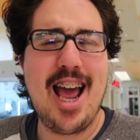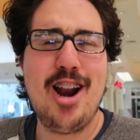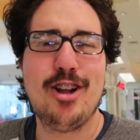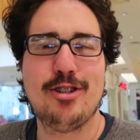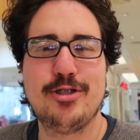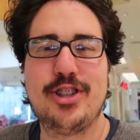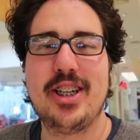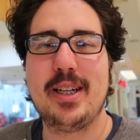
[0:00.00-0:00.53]

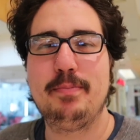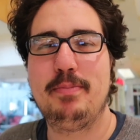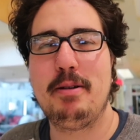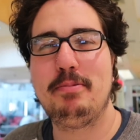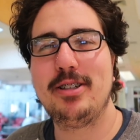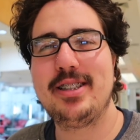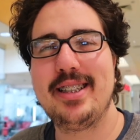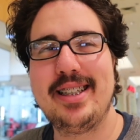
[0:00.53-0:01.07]
Hello, Chilly
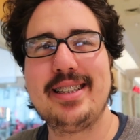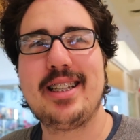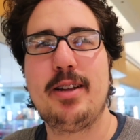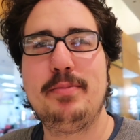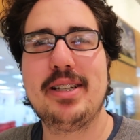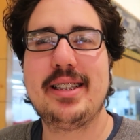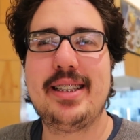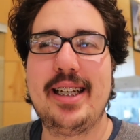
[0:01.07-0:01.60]
Peppers. It's
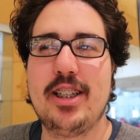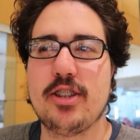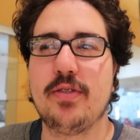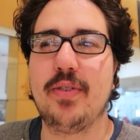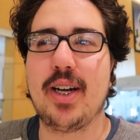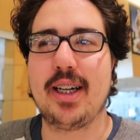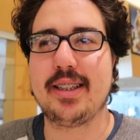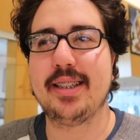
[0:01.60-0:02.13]
gonna be a
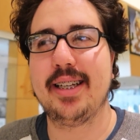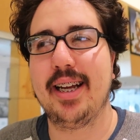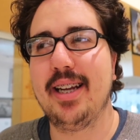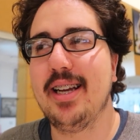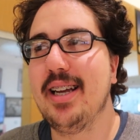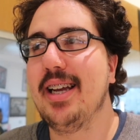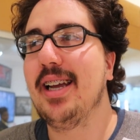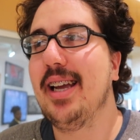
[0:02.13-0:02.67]
Teal's vlog
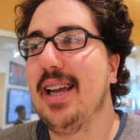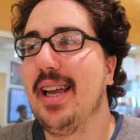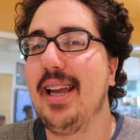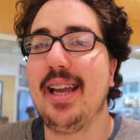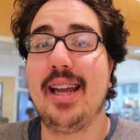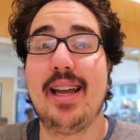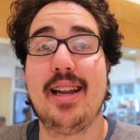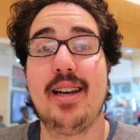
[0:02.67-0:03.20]
today,
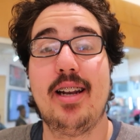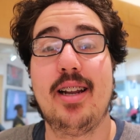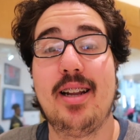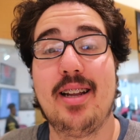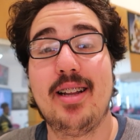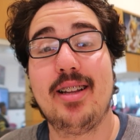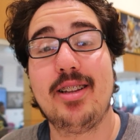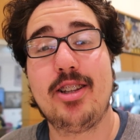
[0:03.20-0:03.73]
and
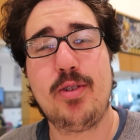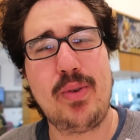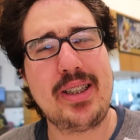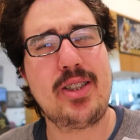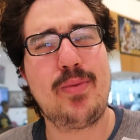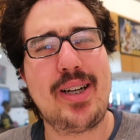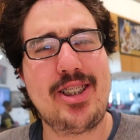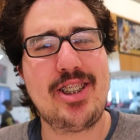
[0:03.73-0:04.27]
the
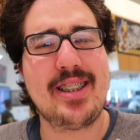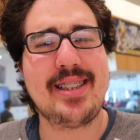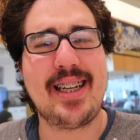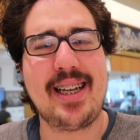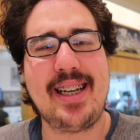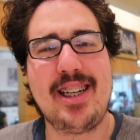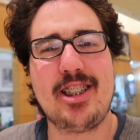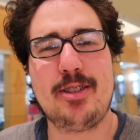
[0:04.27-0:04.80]
reason why Chilly's
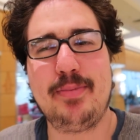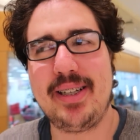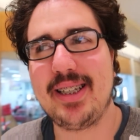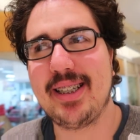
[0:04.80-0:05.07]
not here is